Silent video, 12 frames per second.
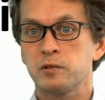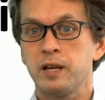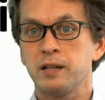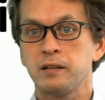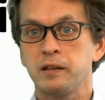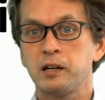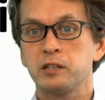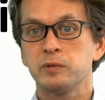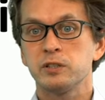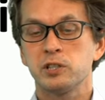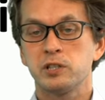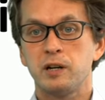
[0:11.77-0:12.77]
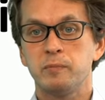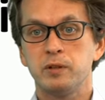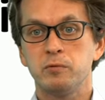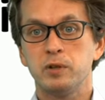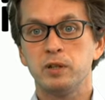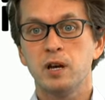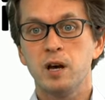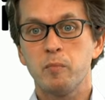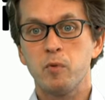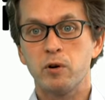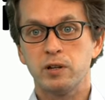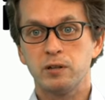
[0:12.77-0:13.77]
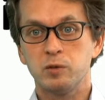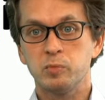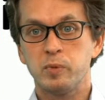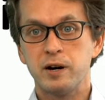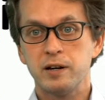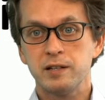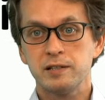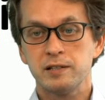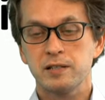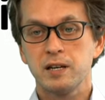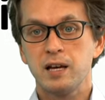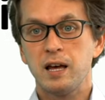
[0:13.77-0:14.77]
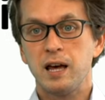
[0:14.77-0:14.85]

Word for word: so entanglement shared between more than two parties.